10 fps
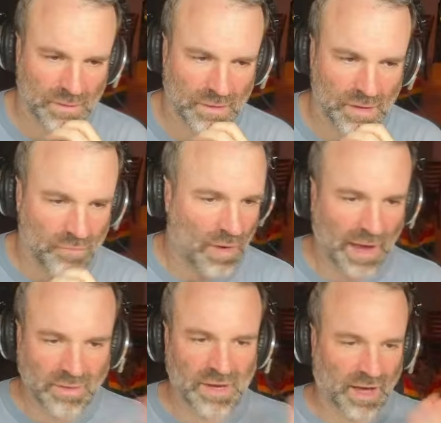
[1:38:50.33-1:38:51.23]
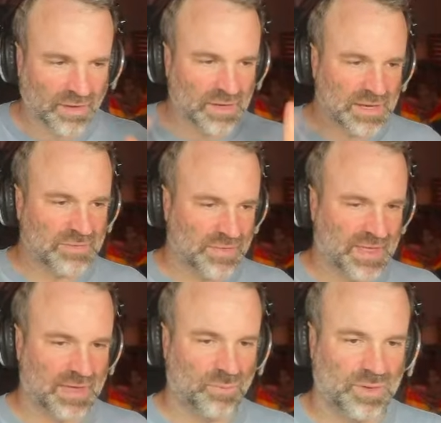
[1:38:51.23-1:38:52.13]
Right, I'm gonna leave it
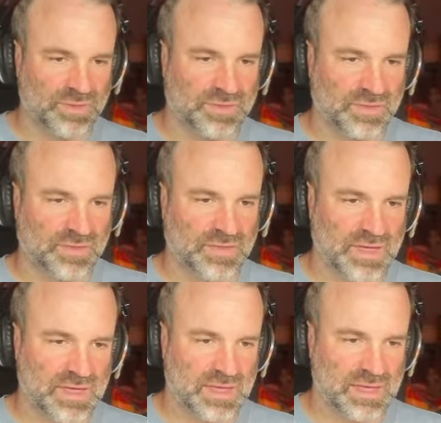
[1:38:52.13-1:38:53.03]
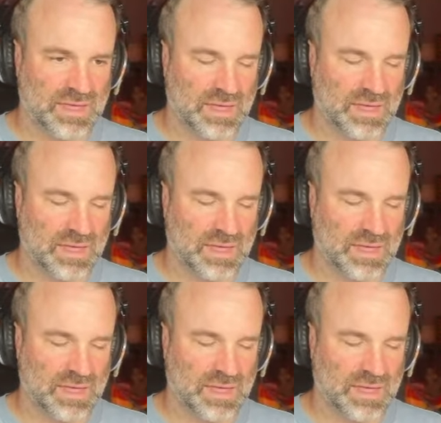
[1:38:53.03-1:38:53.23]
there with the